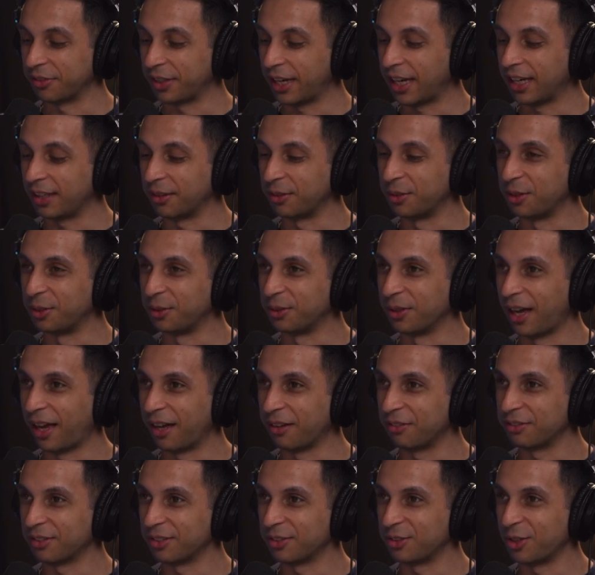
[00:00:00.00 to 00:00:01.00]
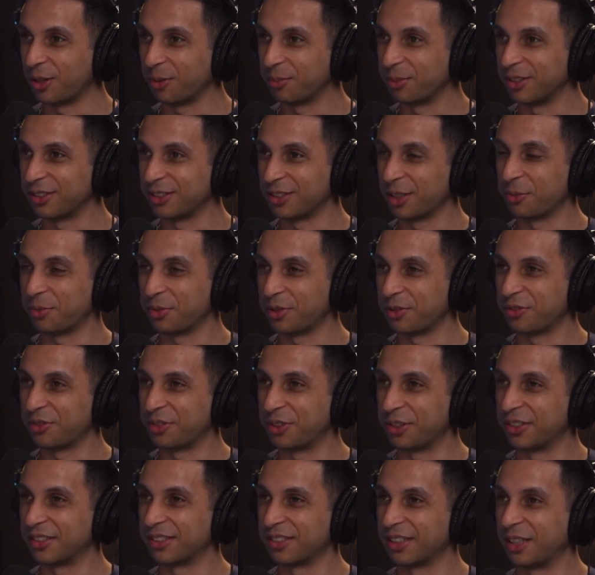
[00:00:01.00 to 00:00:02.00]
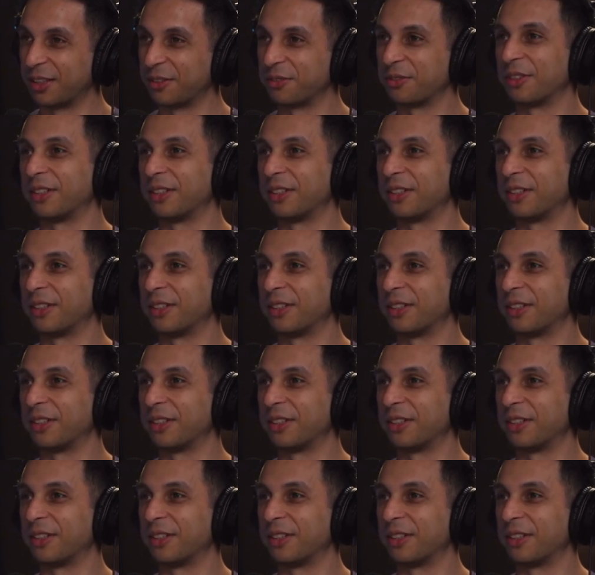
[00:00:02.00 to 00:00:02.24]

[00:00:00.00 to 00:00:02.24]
A, do you have a job description for yourself?